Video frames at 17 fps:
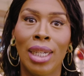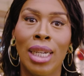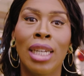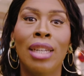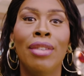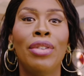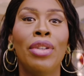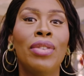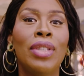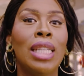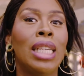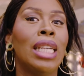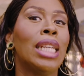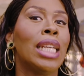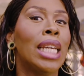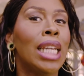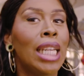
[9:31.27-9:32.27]
And if you've
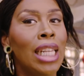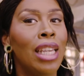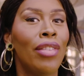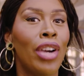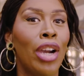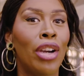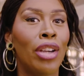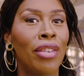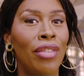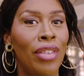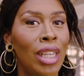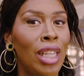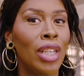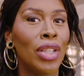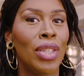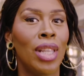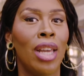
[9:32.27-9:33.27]
seen any of our other
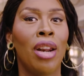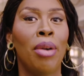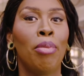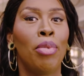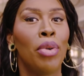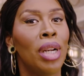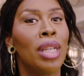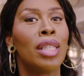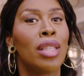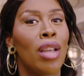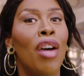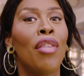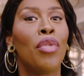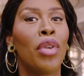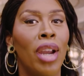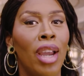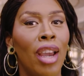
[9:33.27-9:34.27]
videos that are pretty
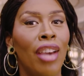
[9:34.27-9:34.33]
software